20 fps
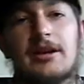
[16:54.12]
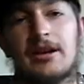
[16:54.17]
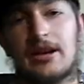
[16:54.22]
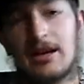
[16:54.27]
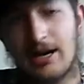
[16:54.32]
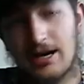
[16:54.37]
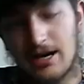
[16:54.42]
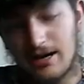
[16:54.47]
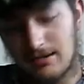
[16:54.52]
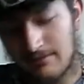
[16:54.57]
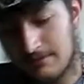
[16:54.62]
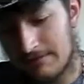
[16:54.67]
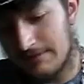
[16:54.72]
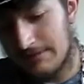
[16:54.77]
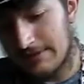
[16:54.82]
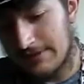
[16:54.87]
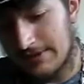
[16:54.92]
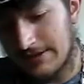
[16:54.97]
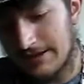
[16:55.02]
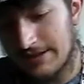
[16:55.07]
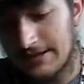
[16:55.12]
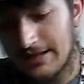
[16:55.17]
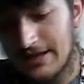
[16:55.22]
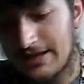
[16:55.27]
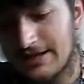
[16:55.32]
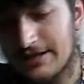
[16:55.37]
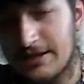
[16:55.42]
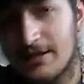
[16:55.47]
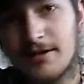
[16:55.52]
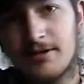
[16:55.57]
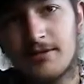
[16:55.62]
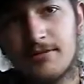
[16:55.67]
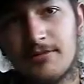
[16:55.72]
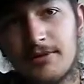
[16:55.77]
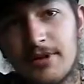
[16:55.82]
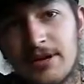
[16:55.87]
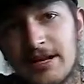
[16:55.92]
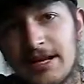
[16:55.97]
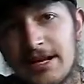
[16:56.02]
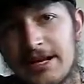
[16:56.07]
um, Letgo
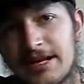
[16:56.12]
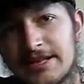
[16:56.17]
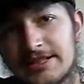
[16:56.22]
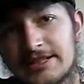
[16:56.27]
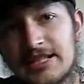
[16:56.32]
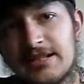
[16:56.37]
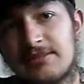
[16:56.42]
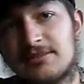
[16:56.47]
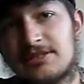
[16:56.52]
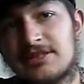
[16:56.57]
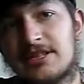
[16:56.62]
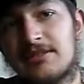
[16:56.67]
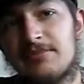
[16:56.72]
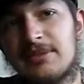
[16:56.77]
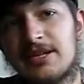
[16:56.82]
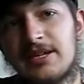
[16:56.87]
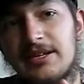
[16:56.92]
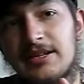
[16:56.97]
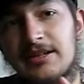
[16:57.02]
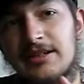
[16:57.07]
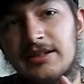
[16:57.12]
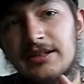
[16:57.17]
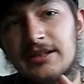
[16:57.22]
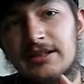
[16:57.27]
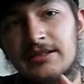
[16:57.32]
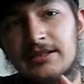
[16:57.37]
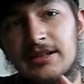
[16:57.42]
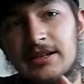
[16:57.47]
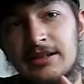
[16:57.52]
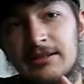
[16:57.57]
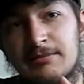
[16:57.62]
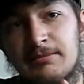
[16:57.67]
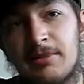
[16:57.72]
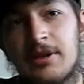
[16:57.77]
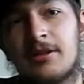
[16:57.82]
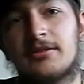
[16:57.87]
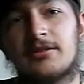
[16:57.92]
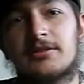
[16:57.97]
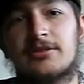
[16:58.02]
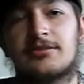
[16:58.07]
seems to be the
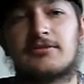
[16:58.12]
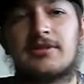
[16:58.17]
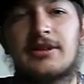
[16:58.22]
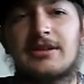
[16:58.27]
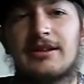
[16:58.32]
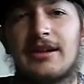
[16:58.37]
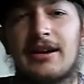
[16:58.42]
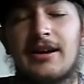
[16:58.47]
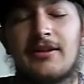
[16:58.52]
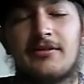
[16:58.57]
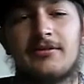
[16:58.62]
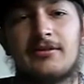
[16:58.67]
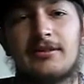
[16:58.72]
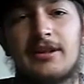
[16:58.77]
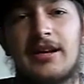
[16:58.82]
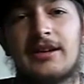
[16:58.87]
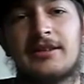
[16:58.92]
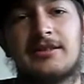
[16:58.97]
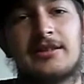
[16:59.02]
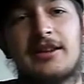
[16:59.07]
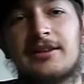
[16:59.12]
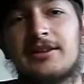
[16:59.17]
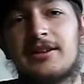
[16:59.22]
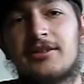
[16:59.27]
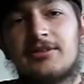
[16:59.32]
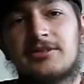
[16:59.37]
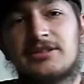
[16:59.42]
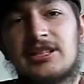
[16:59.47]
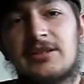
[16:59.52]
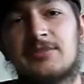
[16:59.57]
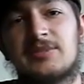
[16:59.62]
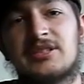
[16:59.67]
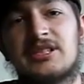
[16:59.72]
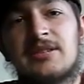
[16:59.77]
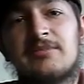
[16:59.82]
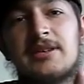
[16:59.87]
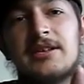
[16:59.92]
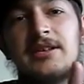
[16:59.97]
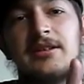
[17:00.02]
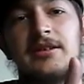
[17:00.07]
balls right now. Letgo seems to
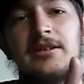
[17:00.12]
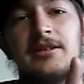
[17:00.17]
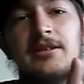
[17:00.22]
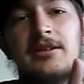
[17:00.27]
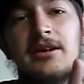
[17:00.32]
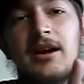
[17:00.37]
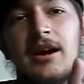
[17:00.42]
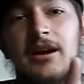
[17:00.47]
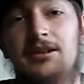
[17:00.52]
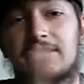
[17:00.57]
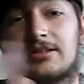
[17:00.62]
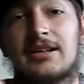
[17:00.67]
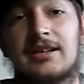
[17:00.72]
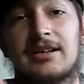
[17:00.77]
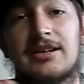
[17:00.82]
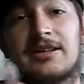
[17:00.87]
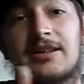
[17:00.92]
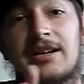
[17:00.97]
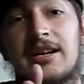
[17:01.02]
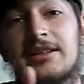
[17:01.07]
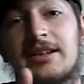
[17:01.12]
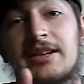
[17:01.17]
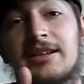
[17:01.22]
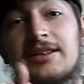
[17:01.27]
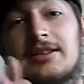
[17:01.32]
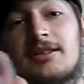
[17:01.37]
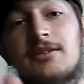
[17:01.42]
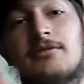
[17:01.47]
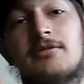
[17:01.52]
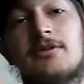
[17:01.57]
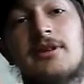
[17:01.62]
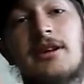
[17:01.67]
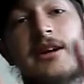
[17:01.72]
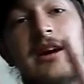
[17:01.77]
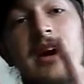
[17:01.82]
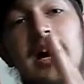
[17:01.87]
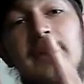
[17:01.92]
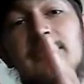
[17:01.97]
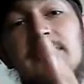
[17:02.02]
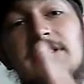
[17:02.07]
be, or Slack, not Letgo.
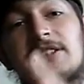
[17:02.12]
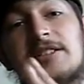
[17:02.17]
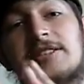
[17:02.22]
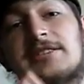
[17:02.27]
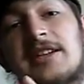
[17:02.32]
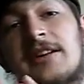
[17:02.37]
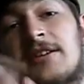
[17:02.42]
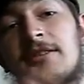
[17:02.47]
I meant to say